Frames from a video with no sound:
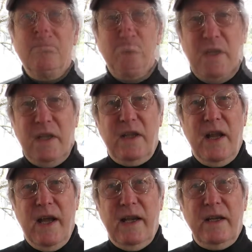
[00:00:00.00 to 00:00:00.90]
We did
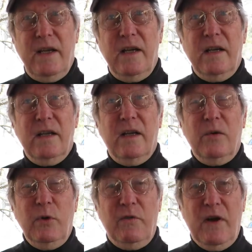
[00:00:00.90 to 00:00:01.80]
that, and
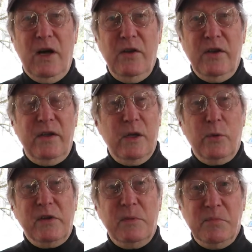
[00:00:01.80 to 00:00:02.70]
we found that
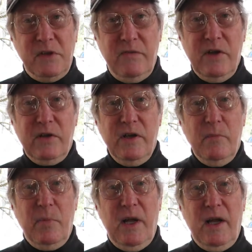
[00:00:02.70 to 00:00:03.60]
there was some severe
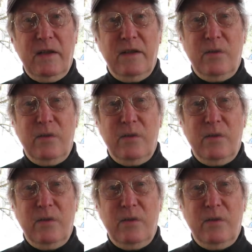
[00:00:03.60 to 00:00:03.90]
impact.